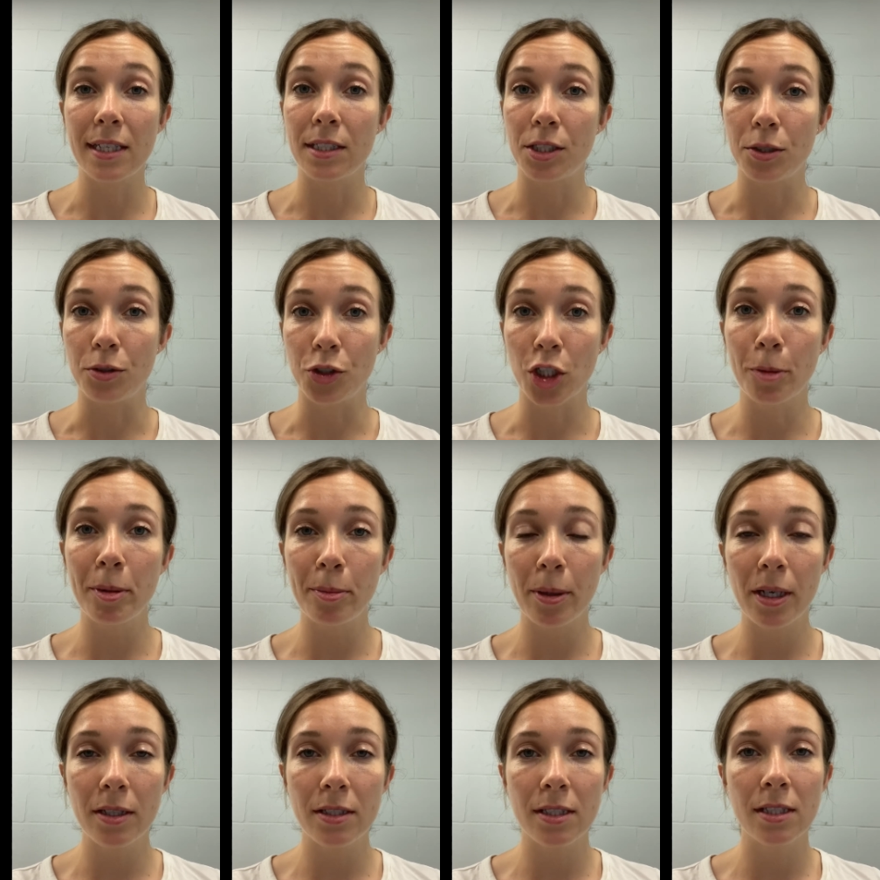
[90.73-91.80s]
and two trumpet
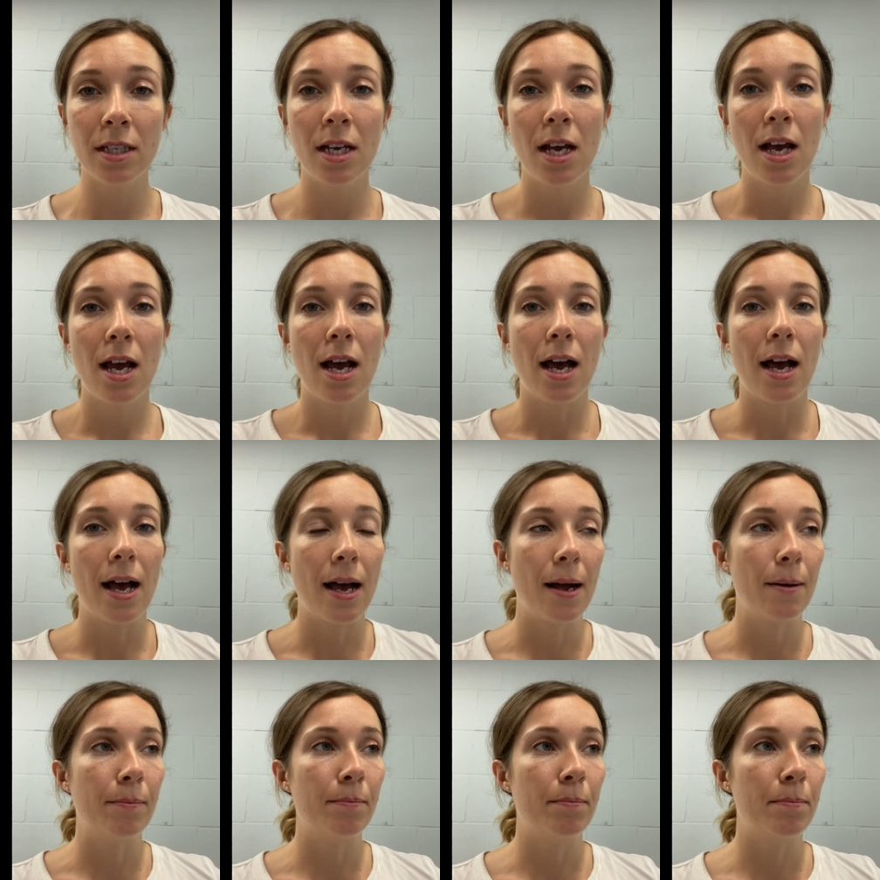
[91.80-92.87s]
parts,
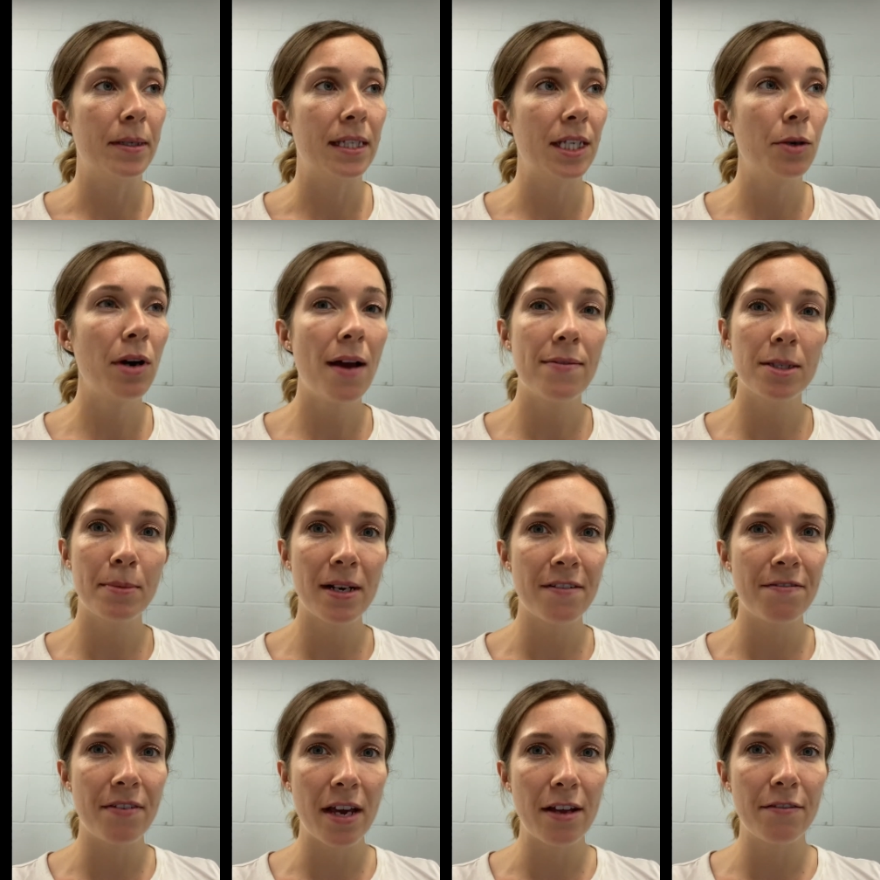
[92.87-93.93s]
um, but they don't have as many
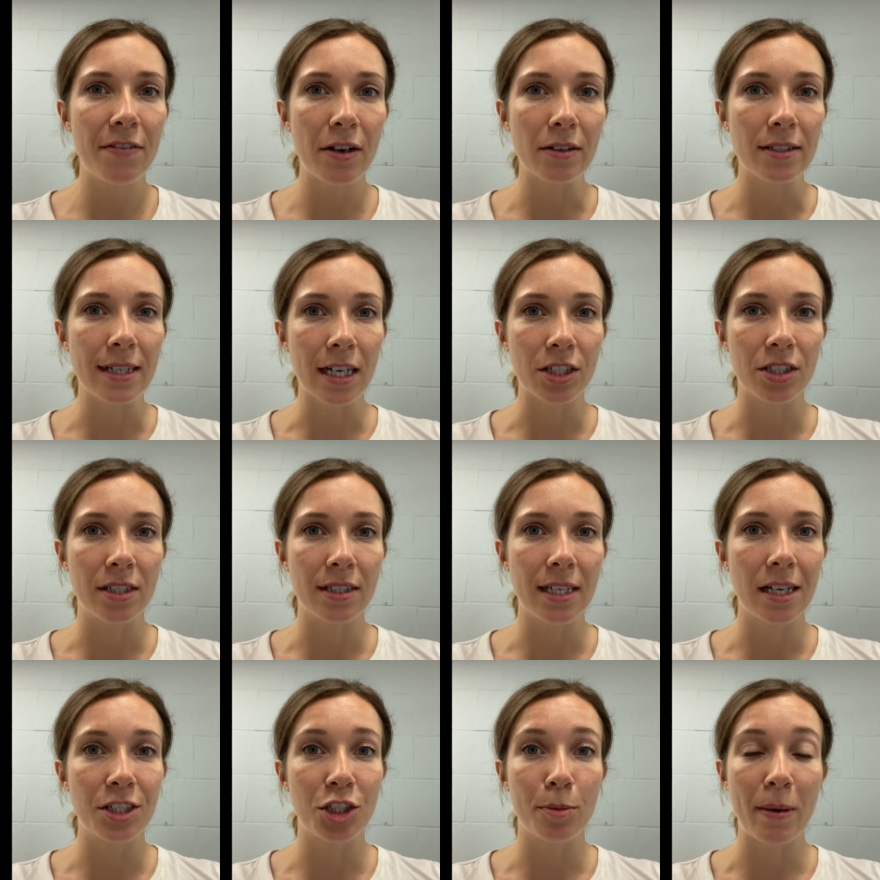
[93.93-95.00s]
fanfare sections
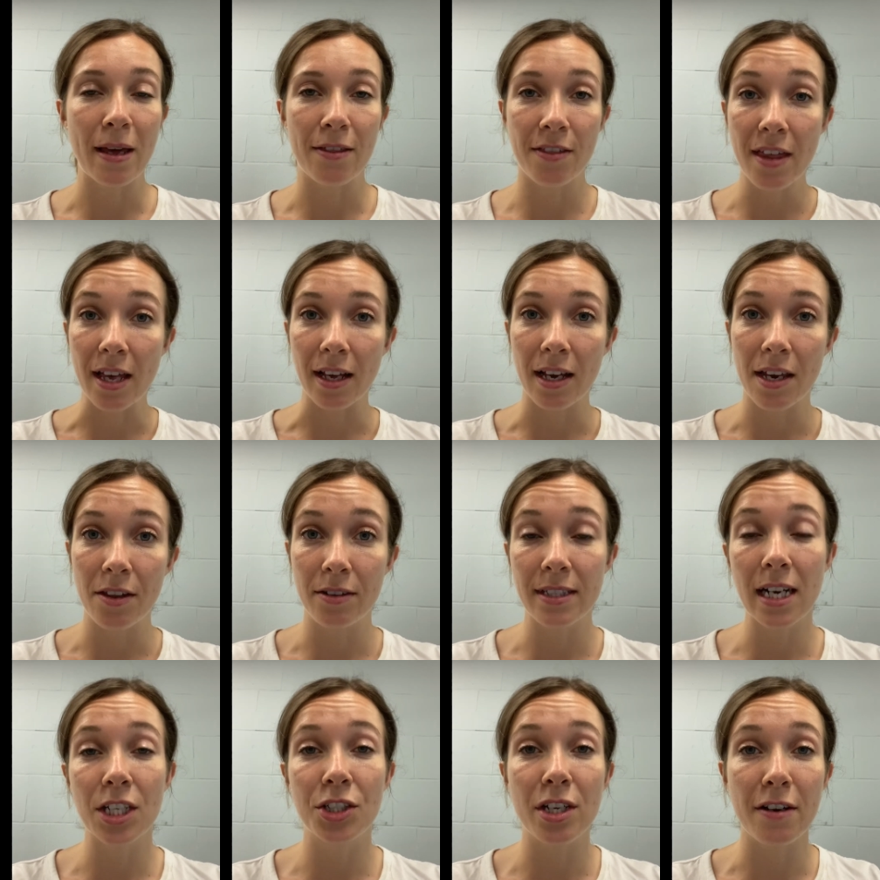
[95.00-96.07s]
as you may think. There's
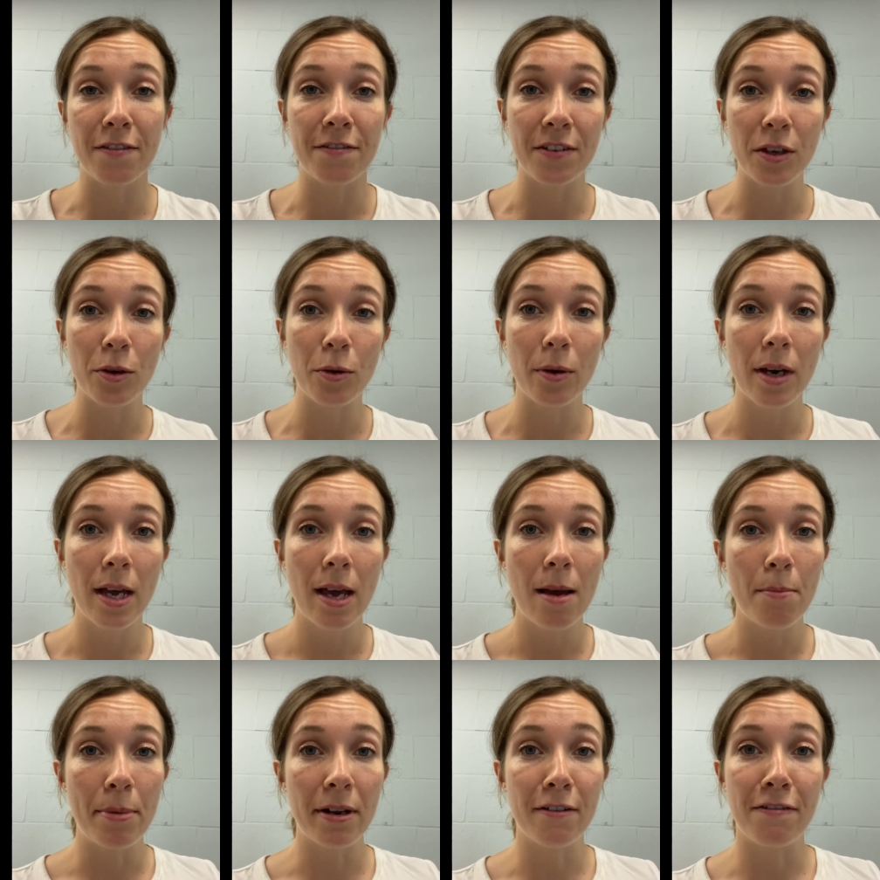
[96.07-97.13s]
actually a few
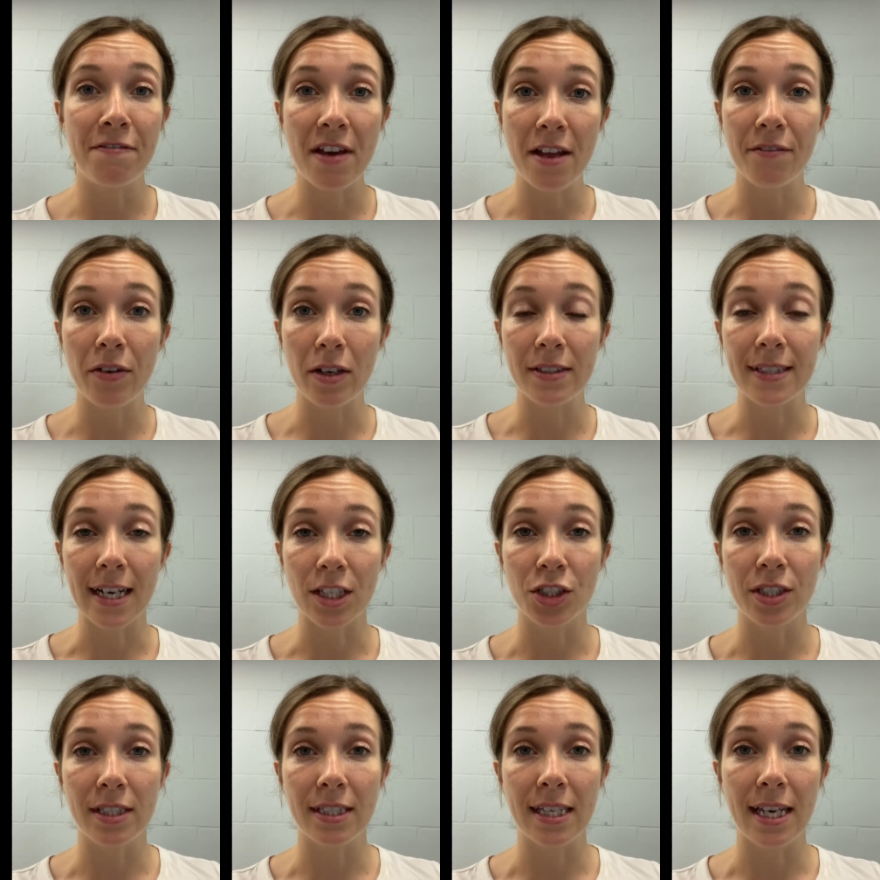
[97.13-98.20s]
bit of fanfare
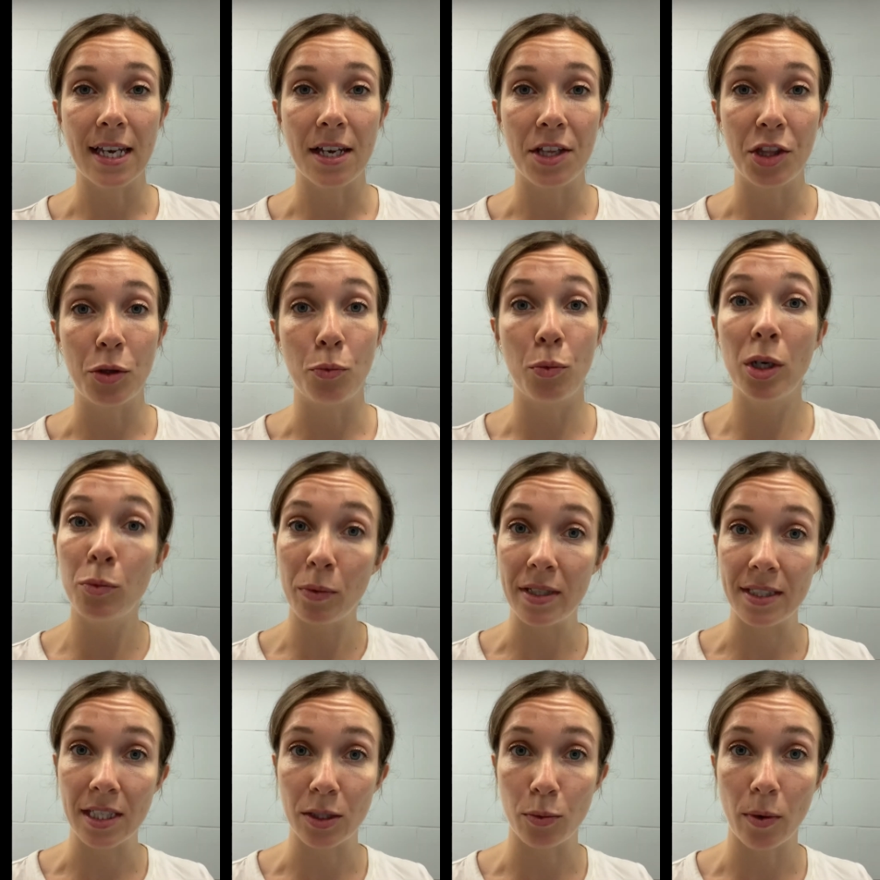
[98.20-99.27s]
sections in the
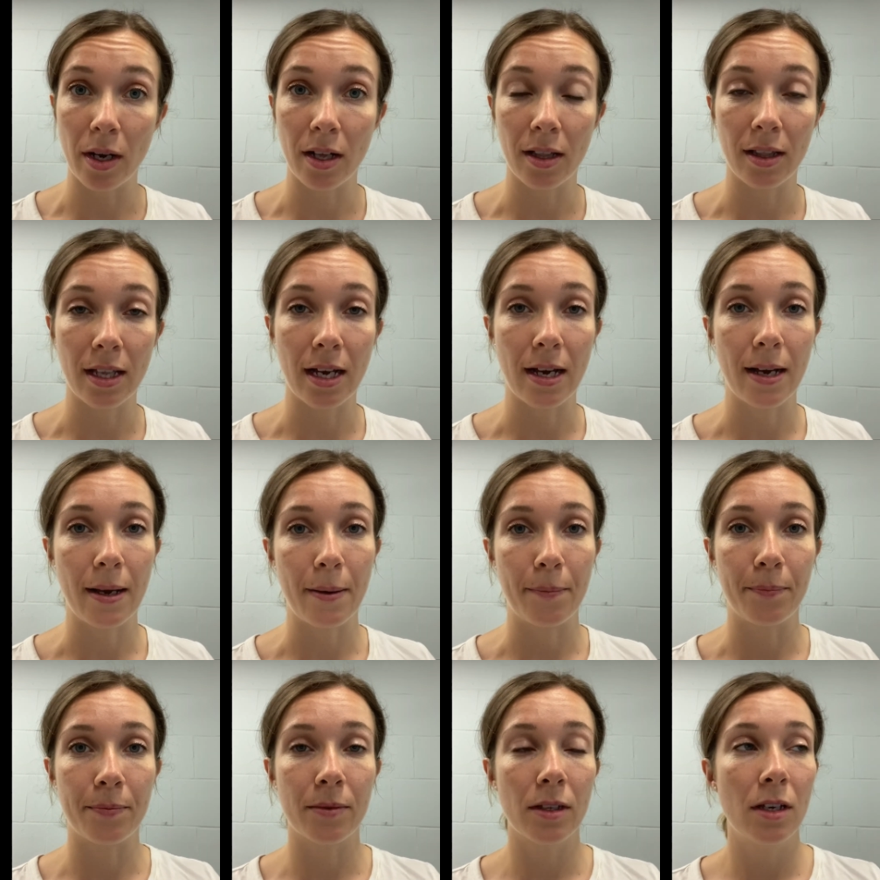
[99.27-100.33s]
woodwinds as well.
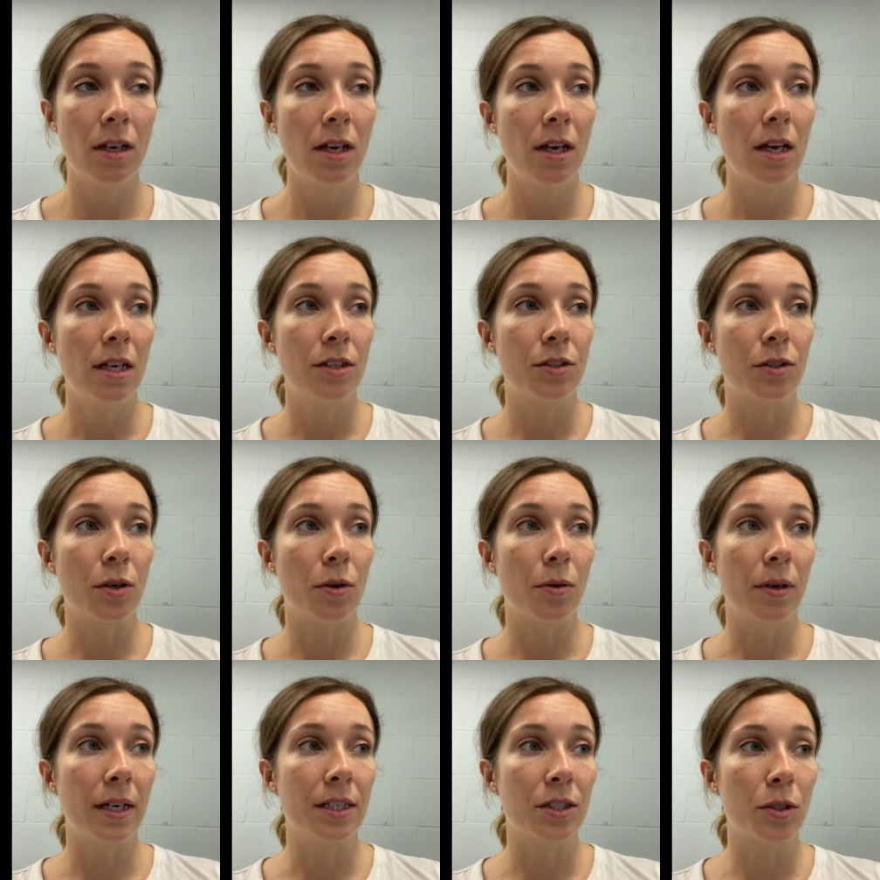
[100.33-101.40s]
Um,
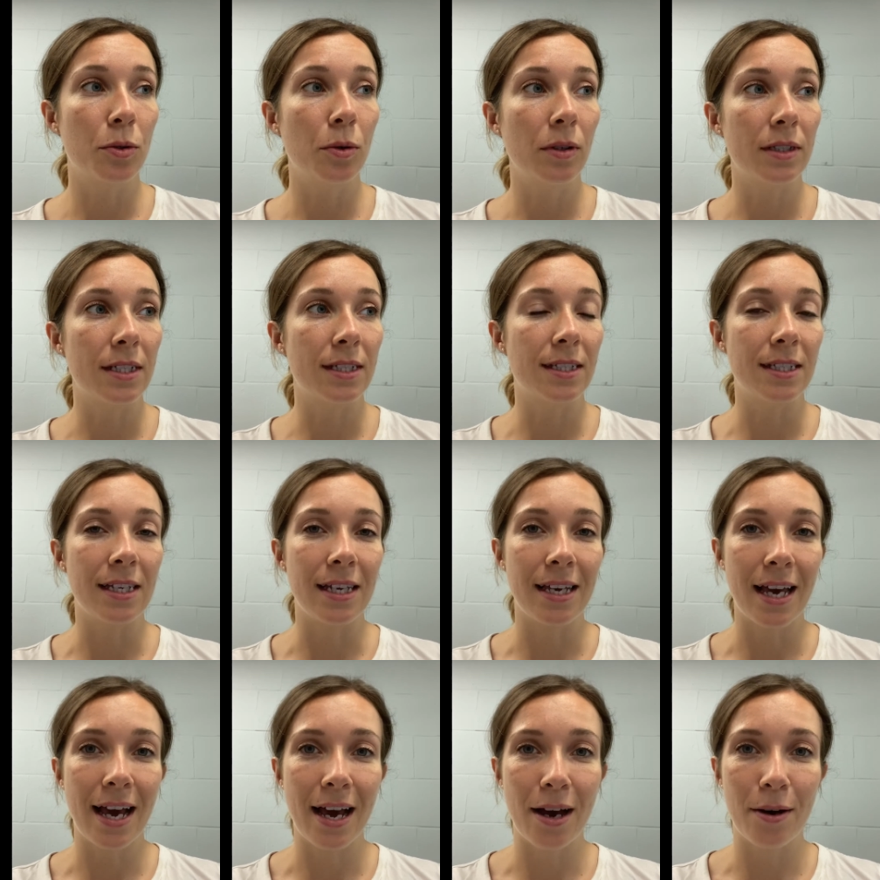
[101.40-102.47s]
so it's cool to see
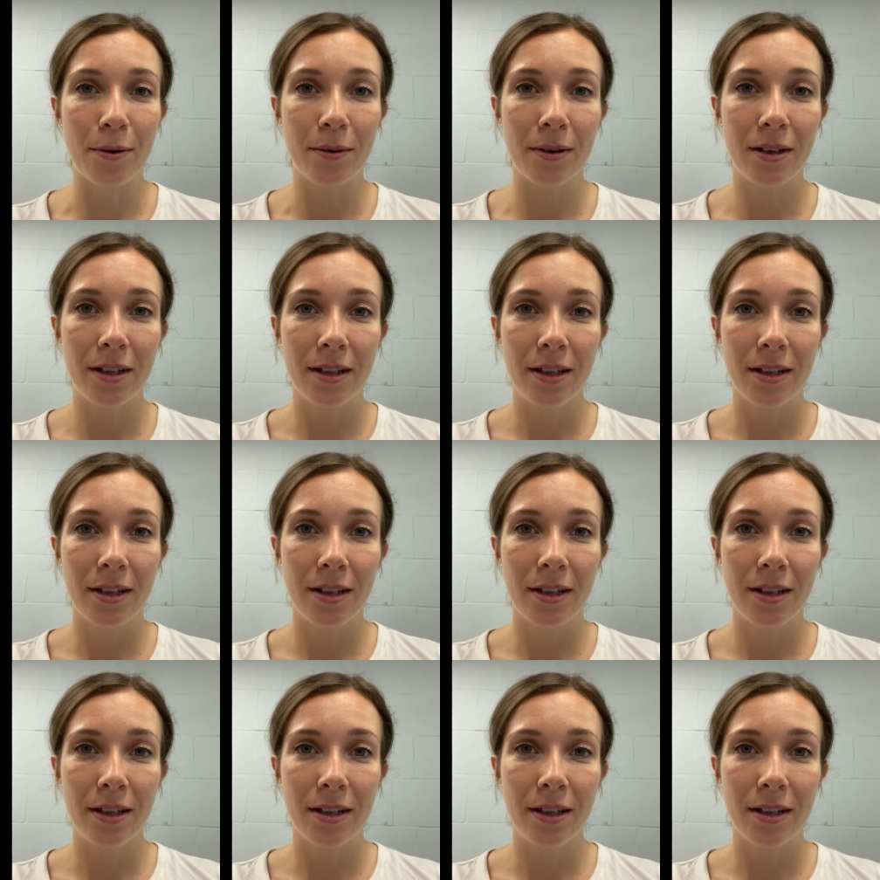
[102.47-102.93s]
how